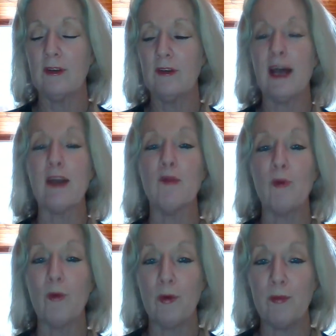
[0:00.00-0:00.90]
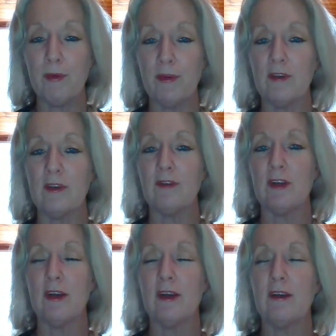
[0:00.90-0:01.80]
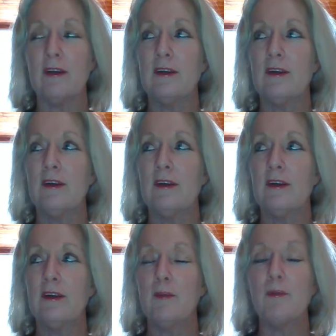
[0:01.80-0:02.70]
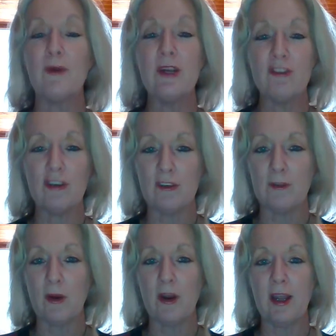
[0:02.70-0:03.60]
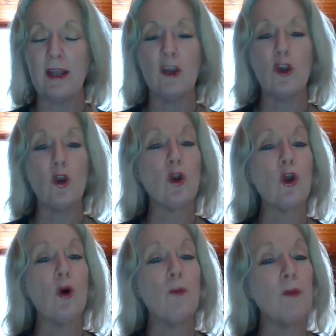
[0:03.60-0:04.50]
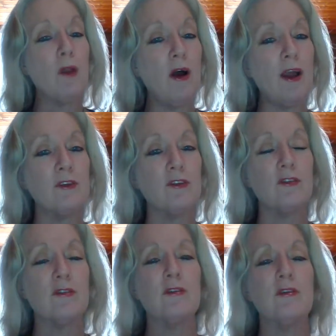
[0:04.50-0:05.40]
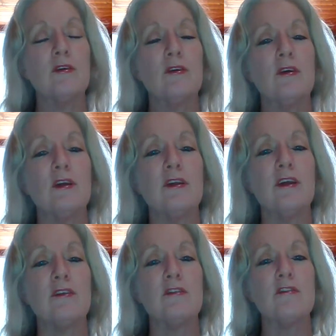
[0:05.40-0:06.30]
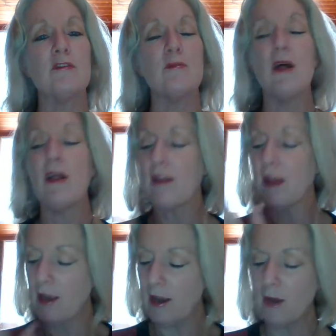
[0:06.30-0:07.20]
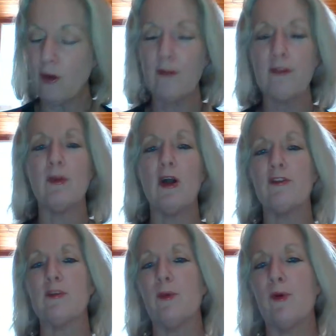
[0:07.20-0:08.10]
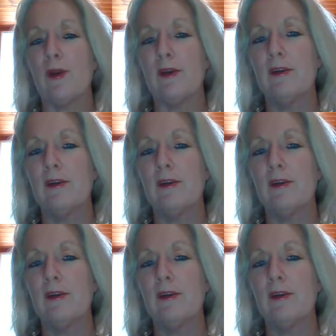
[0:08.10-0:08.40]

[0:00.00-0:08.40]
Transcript: unemployed person, if you like, breaches by non compliance in that system, they're cut off from life support.